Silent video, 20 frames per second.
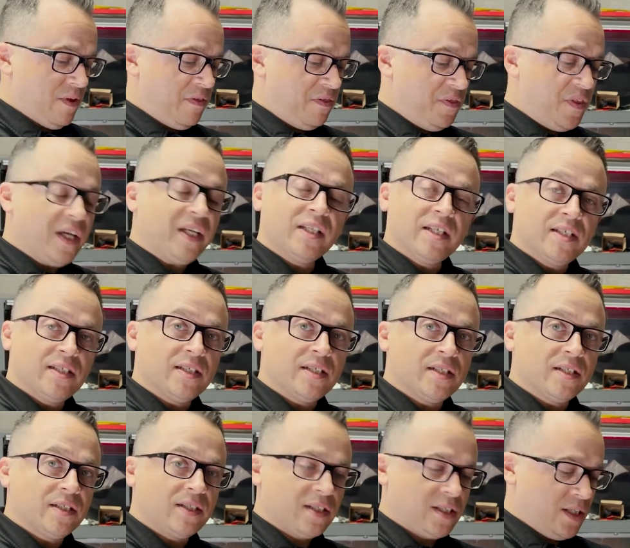
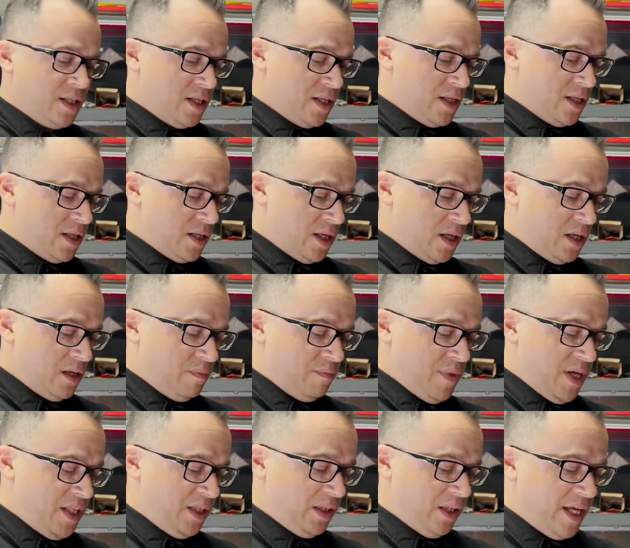thicknesses
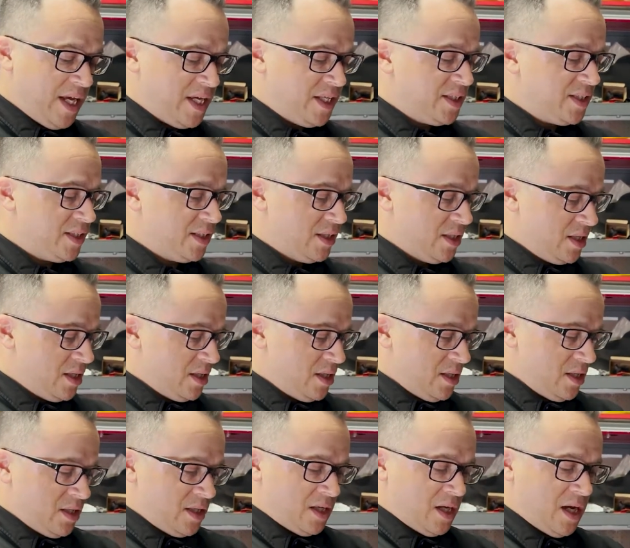and lengths.
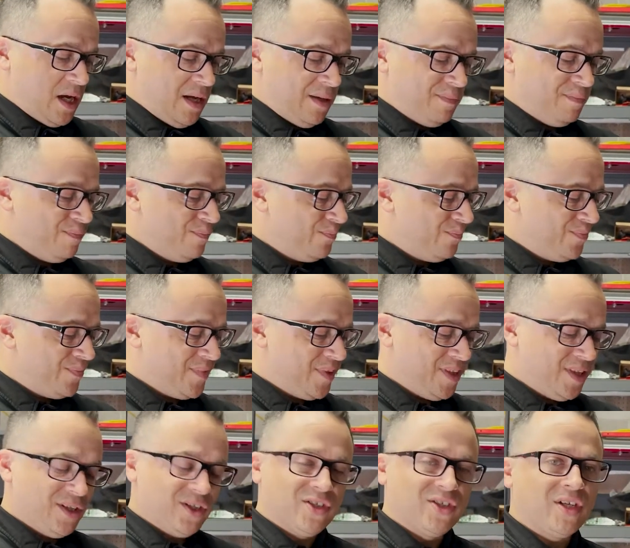
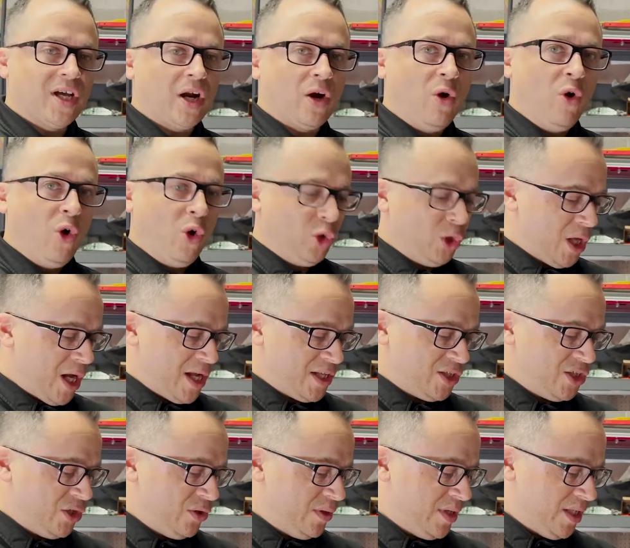There's not a whole lot
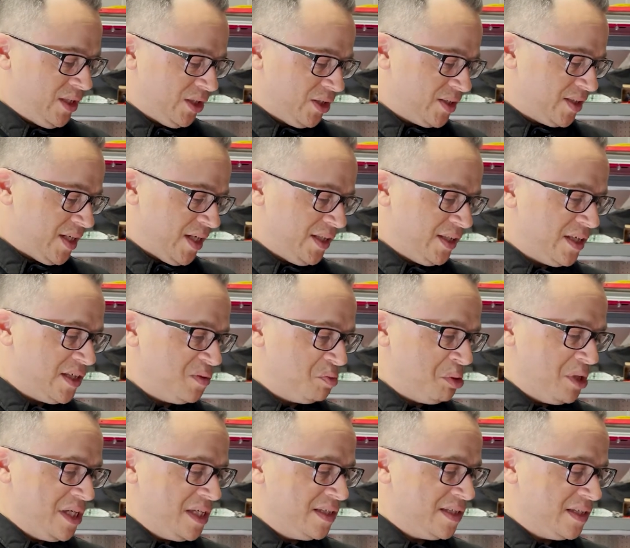to it. Looks like this
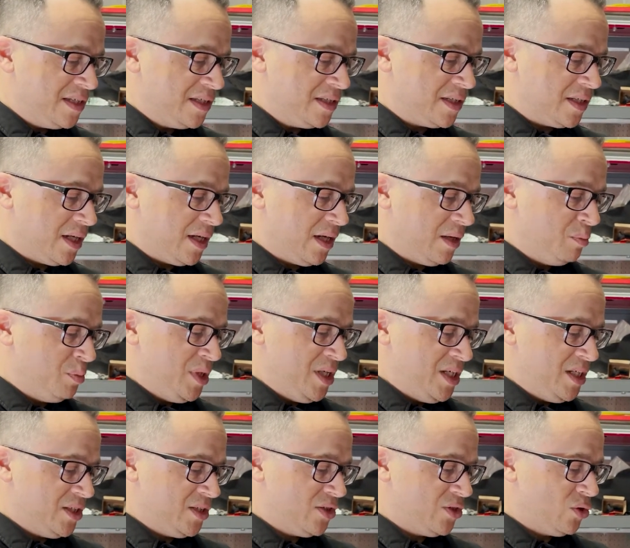piece is
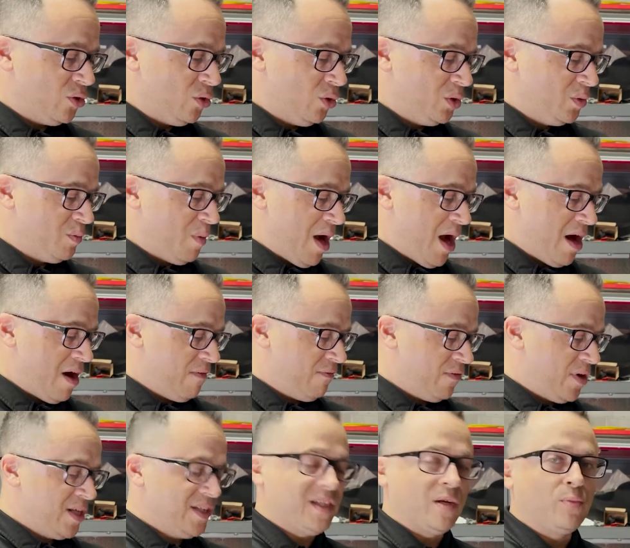being sold by our
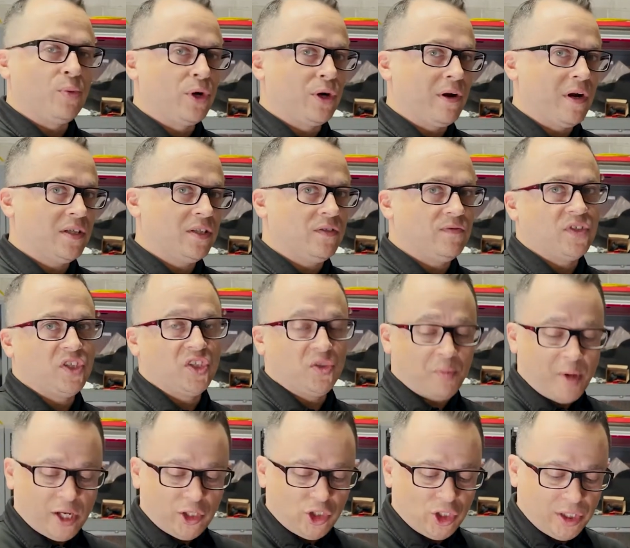friends at Progressive
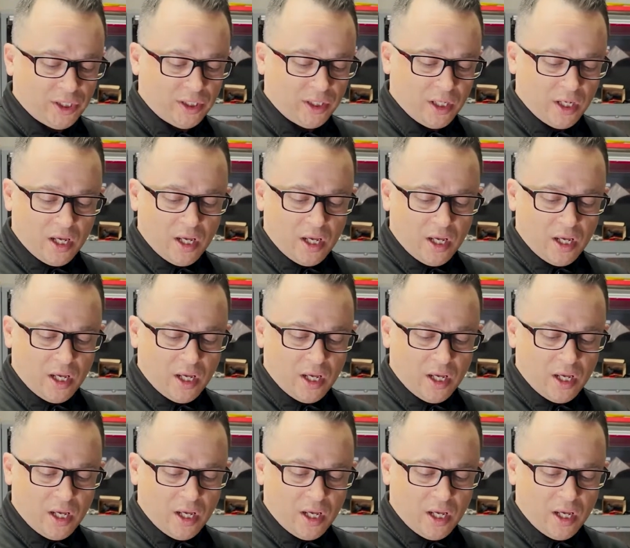Suspension.